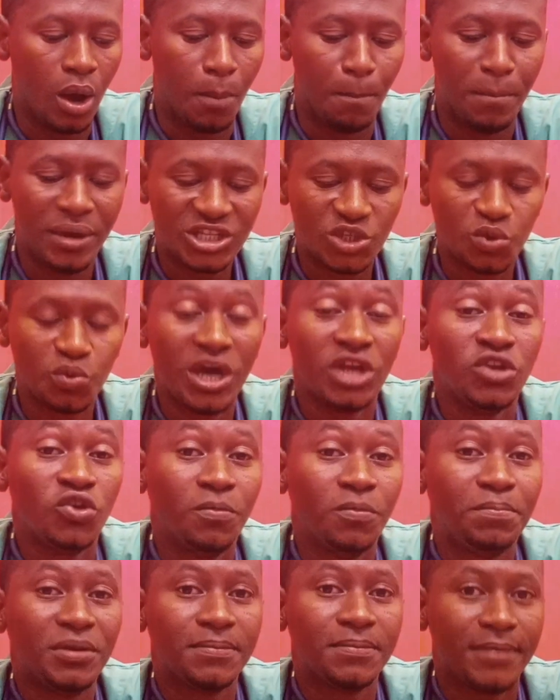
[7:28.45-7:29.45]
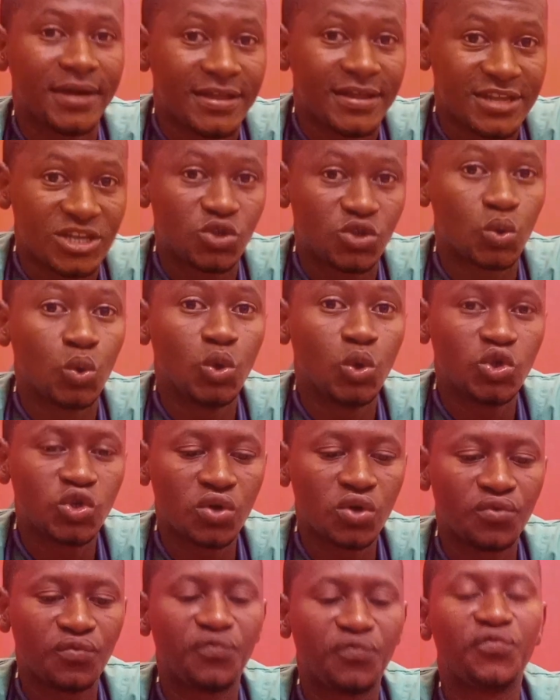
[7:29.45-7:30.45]
But when you prepare the
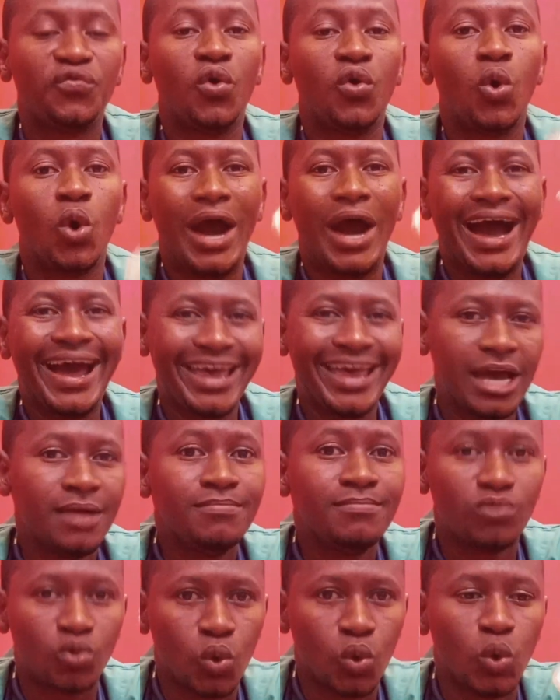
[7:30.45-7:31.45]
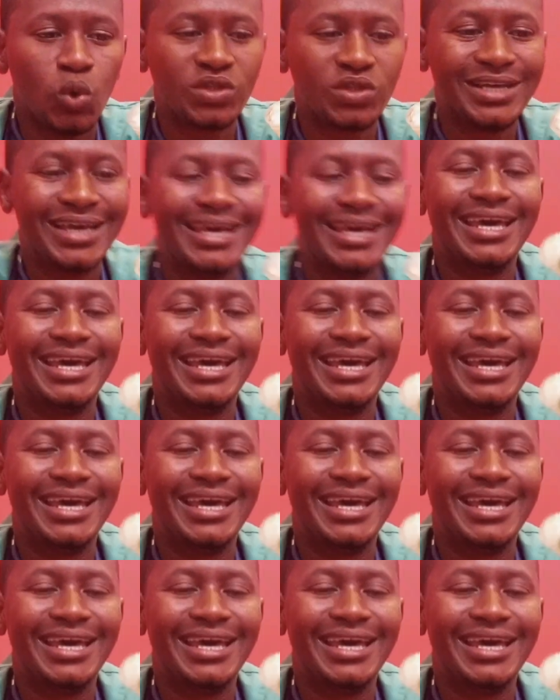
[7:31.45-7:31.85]
solution for IM route,